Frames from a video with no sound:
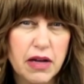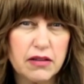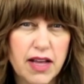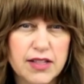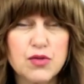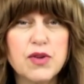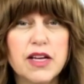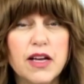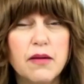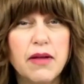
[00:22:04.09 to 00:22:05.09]
about last
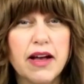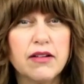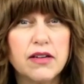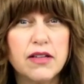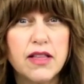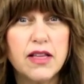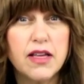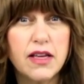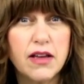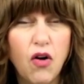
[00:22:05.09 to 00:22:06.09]
week about
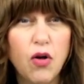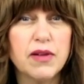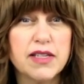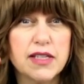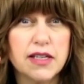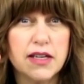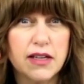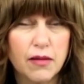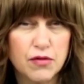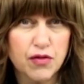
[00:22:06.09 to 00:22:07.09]
the all blessing
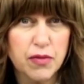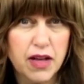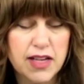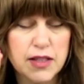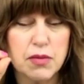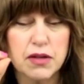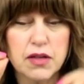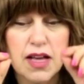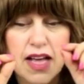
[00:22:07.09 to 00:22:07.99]
comes from the husband,